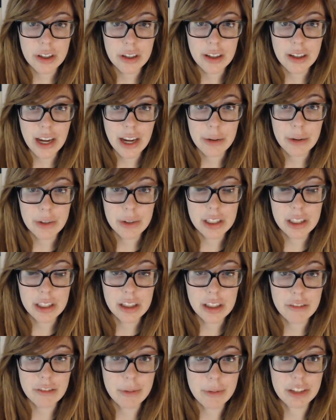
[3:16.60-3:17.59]
I really
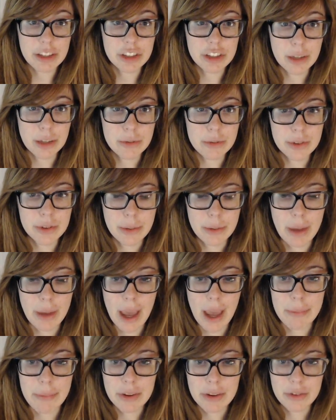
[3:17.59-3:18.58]
love my job, so I'm
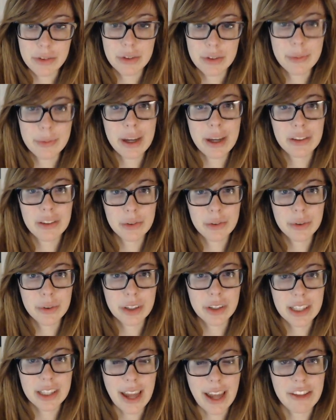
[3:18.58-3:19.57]
happy to go back to
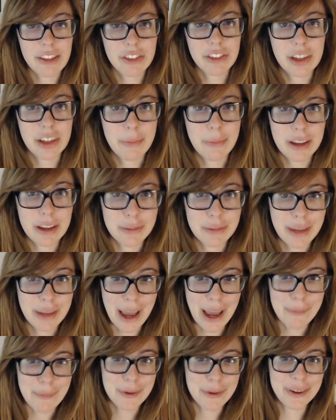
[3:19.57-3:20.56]
work. It actually makes me
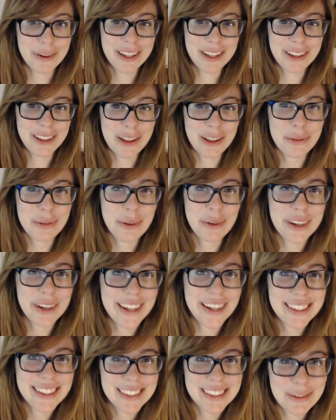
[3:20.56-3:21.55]
happier than not
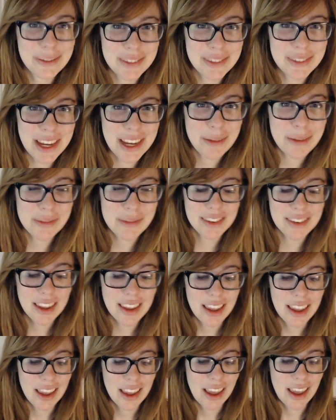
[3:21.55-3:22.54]
working sometimes.
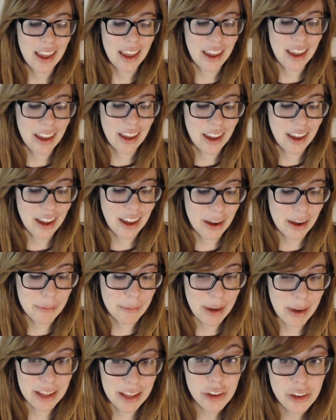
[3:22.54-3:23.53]

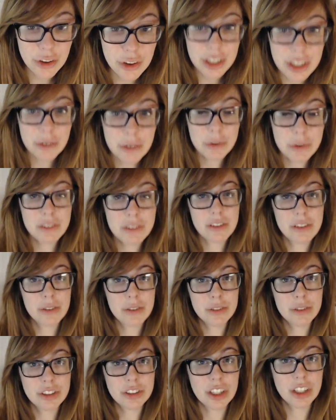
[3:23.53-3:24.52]
My New Year
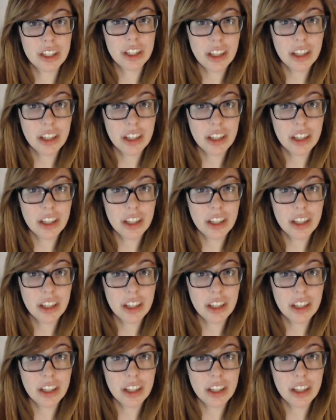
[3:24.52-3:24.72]
resolution,